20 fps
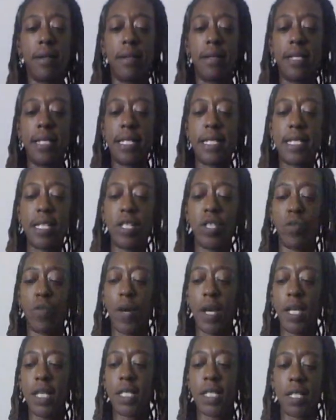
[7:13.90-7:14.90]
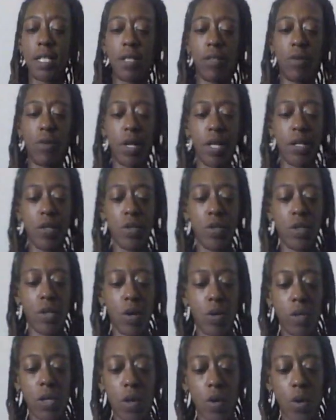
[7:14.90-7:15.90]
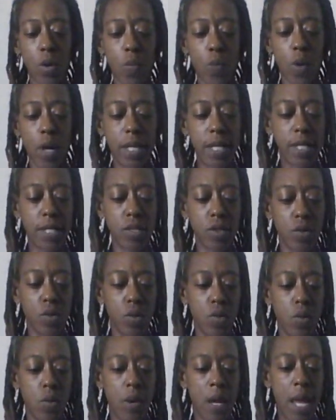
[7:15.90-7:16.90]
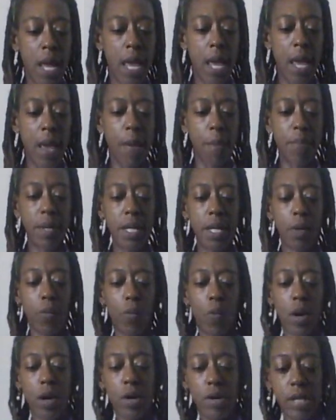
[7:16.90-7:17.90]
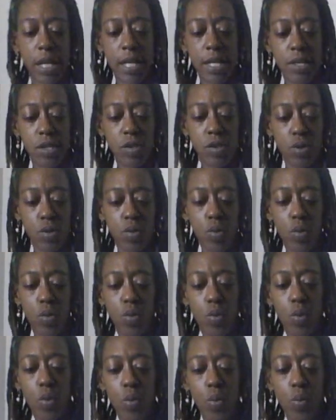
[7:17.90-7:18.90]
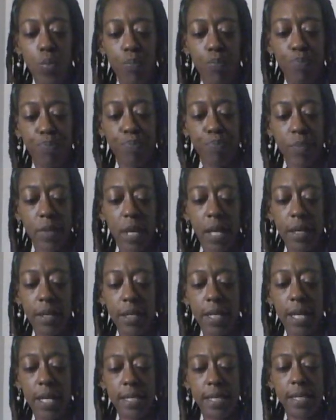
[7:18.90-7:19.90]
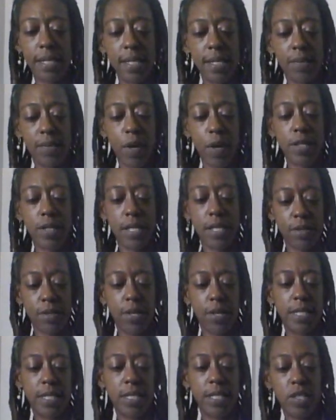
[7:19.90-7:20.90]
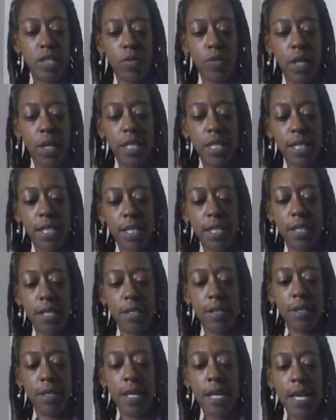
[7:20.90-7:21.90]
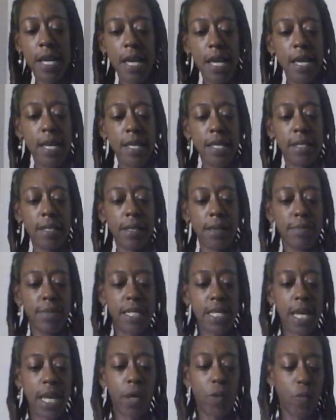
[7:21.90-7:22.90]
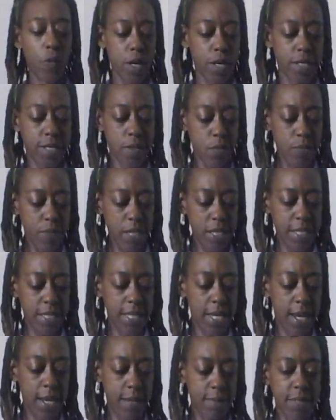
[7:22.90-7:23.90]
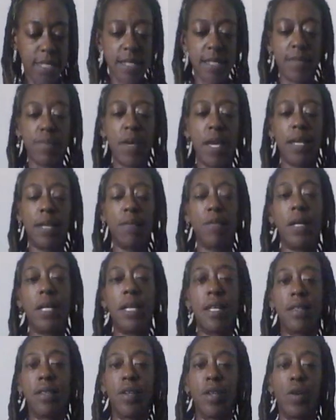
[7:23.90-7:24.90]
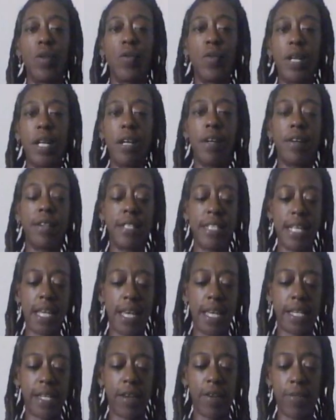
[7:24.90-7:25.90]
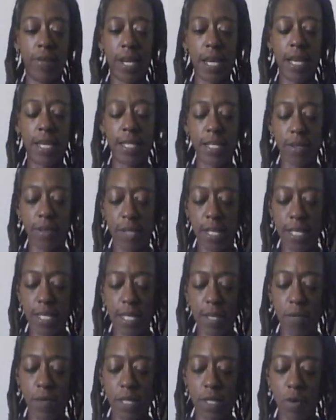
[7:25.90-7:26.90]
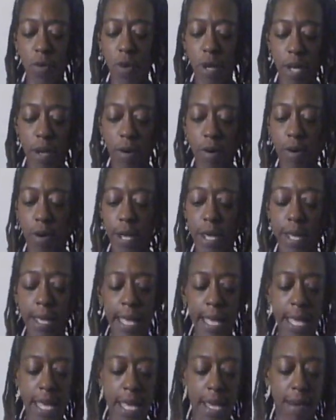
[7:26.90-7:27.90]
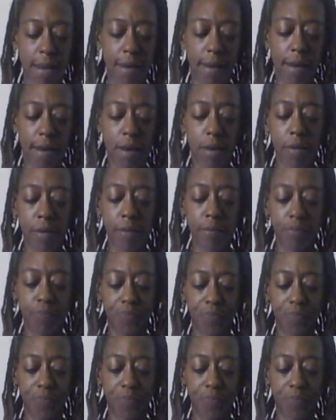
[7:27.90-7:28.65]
this situation or you're no longer wanting to put work into yes this person or situation here i'm saying work so many times it's making me get the career dick. okay so let's see what's going on uh,